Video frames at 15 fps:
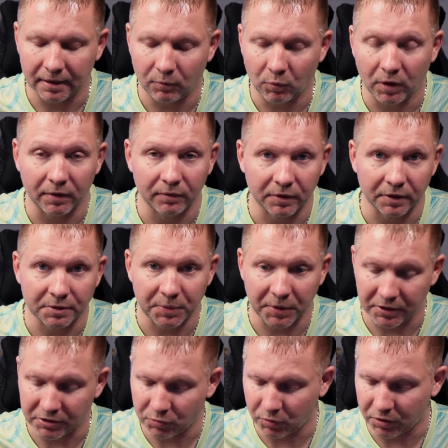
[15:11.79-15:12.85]
whatever
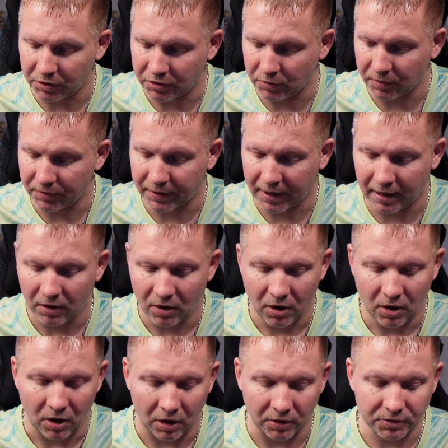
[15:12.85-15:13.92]
experience you want to do with that.
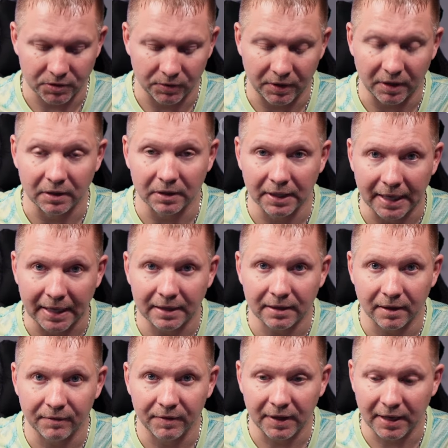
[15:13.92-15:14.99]
Also, the length
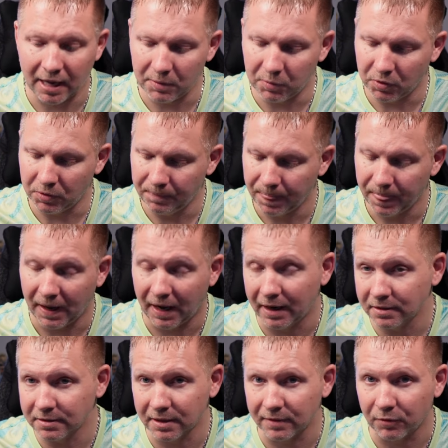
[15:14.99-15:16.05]
of the cable,
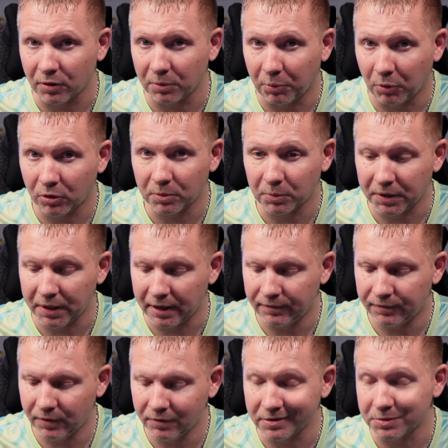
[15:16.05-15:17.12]
honestly, for a portable
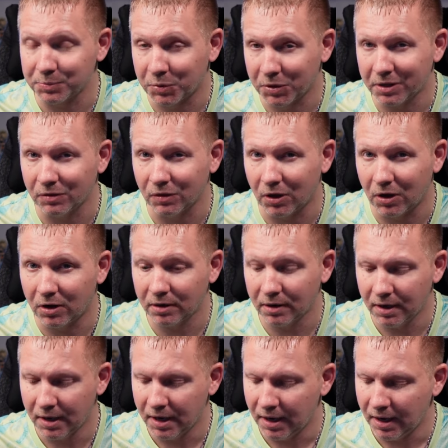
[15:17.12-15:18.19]
headphone, is pretty long.
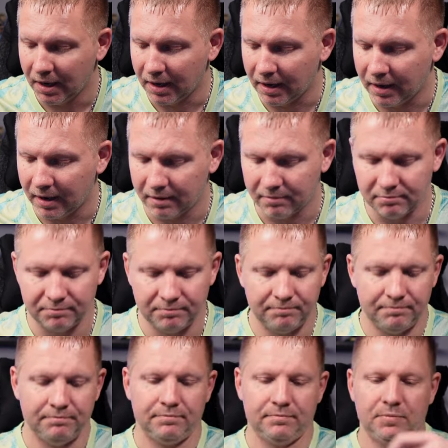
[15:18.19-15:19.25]

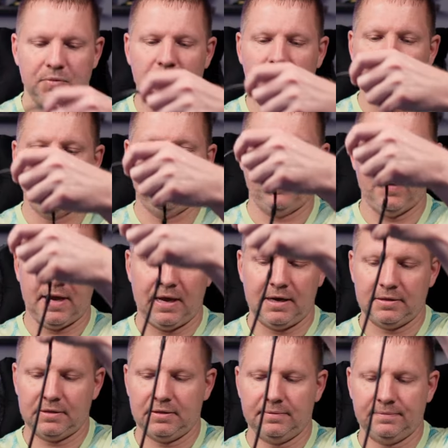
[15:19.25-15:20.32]
In
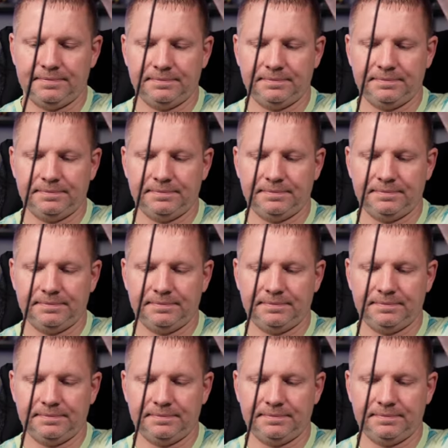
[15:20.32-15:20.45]
fact,